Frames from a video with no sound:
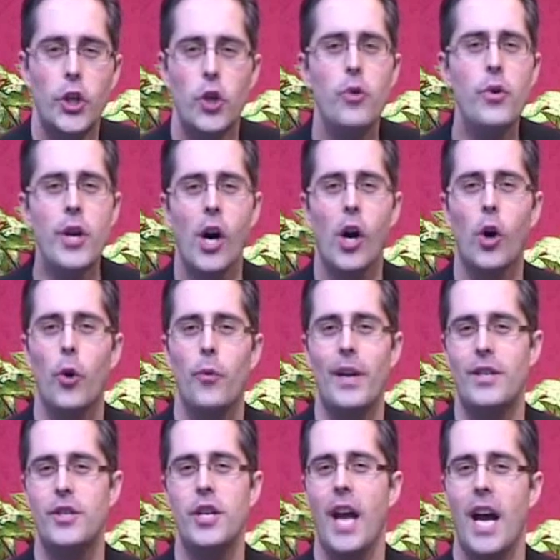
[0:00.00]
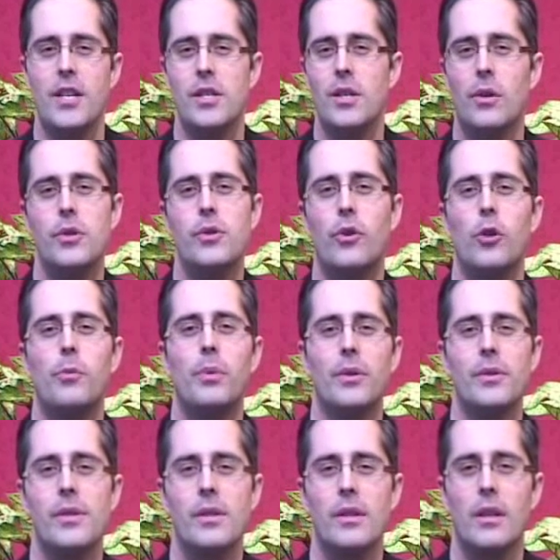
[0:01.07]
You know that she has no
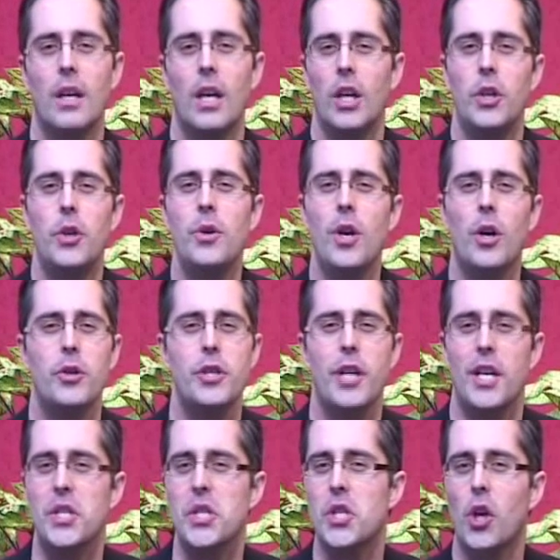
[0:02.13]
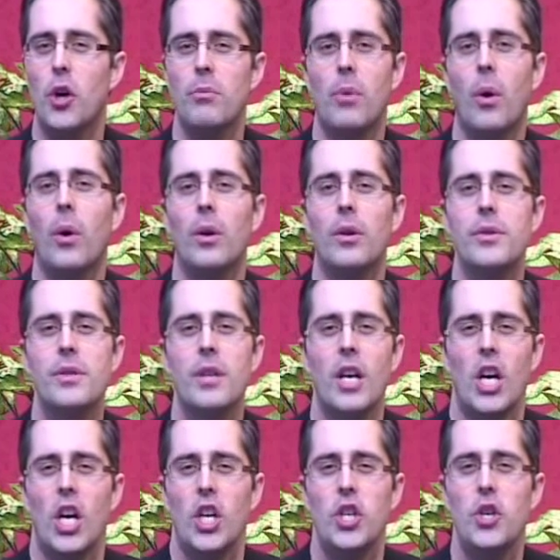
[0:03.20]
scruples. You know she has no morals.
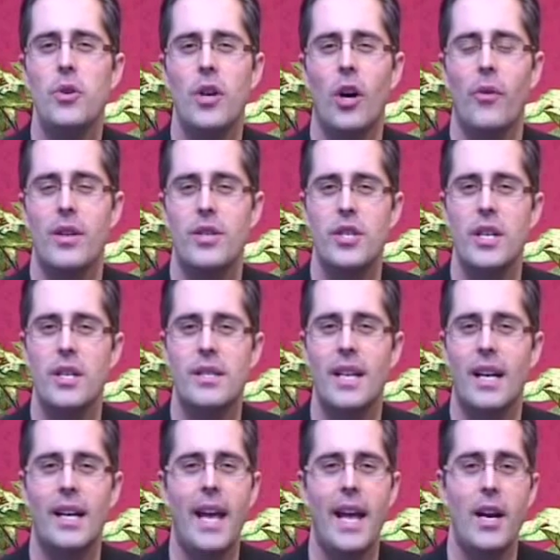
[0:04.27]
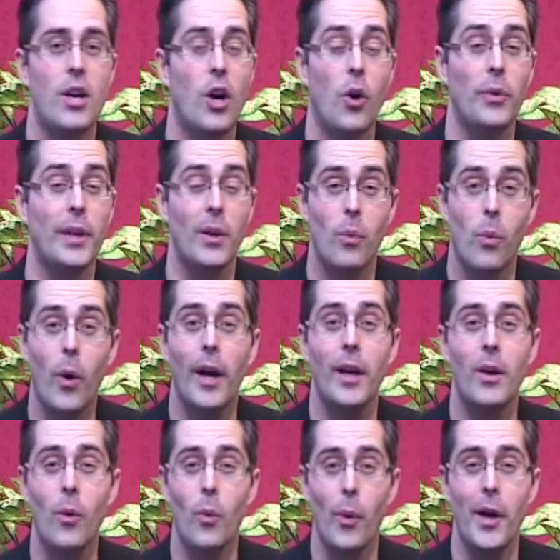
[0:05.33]
You know that she is dedicated to only
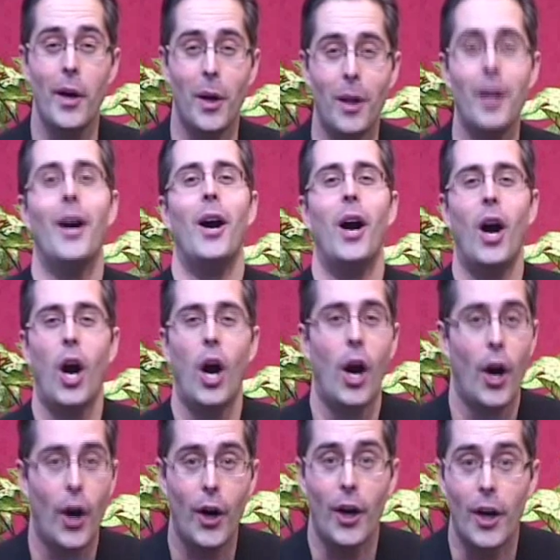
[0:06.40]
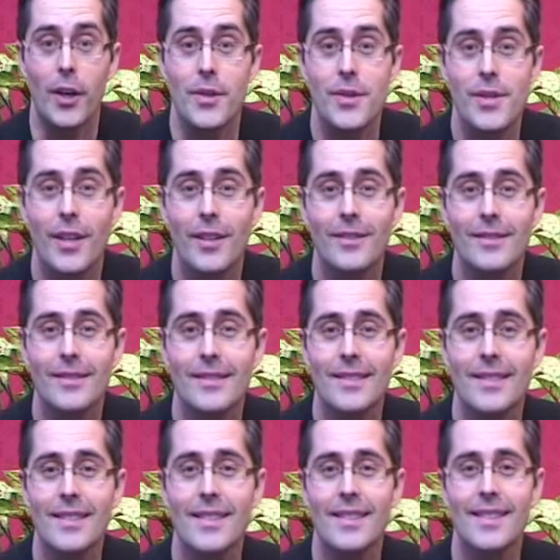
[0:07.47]
one will, hers.
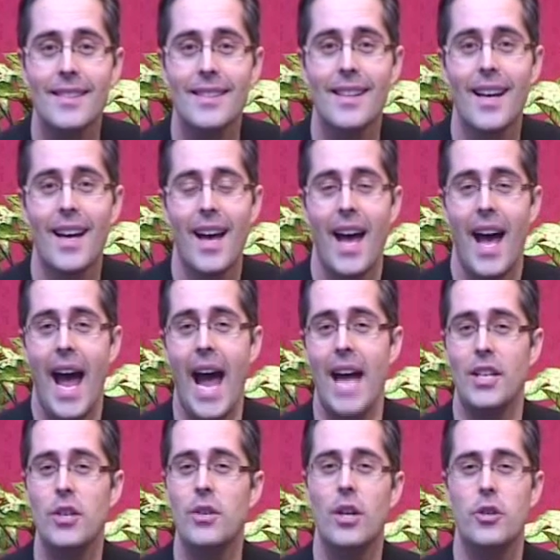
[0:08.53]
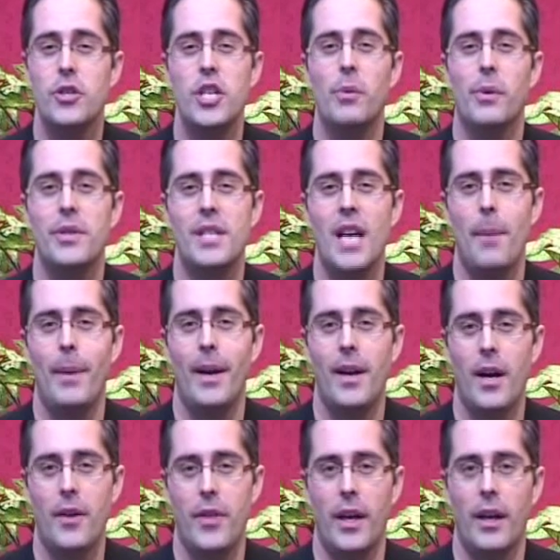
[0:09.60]
And you know she will stop
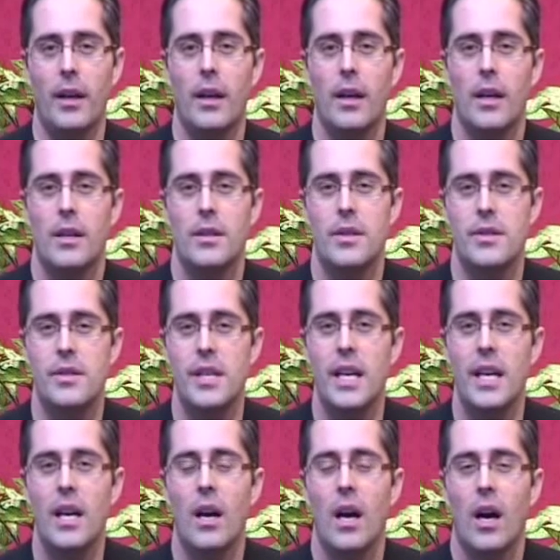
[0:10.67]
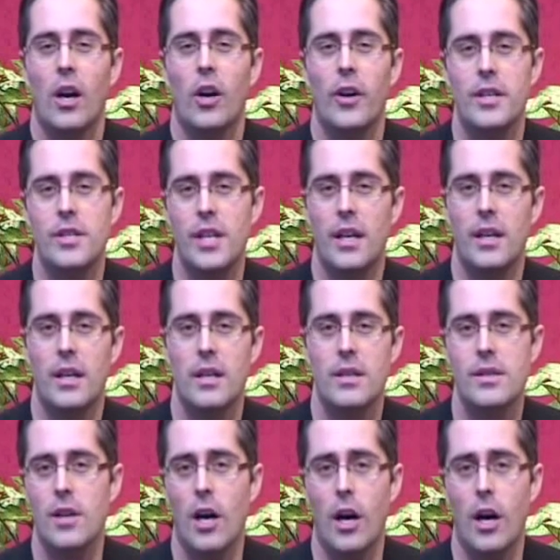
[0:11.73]
at nothing to see her agenda